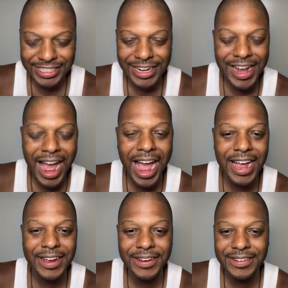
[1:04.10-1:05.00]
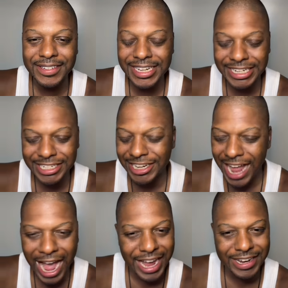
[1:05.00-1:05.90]
a lie. He's
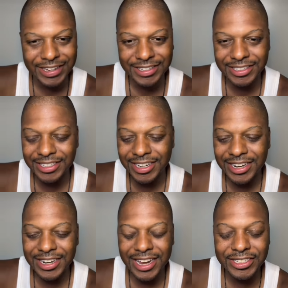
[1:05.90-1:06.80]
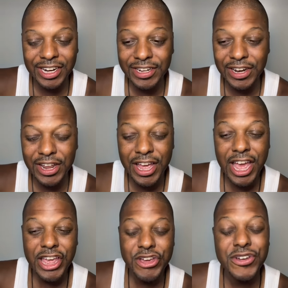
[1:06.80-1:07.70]
lying. That's not it.
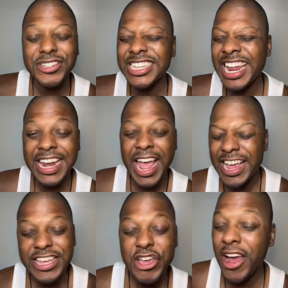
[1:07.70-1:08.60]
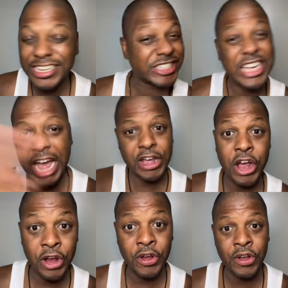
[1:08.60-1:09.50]
You're a sucker.
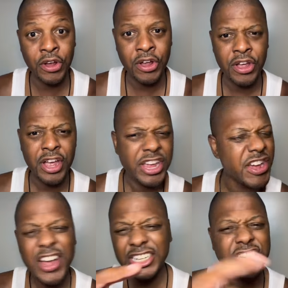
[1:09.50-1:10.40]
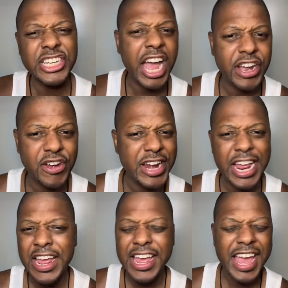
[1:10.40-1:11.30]
You're a sucker
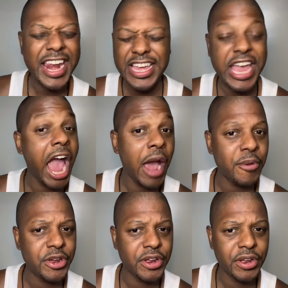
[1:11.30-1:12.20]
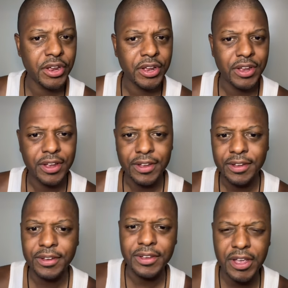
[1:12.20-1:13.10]
and a coward.
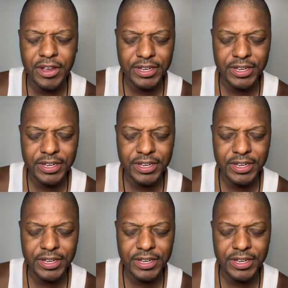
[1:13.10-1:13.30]
Yes.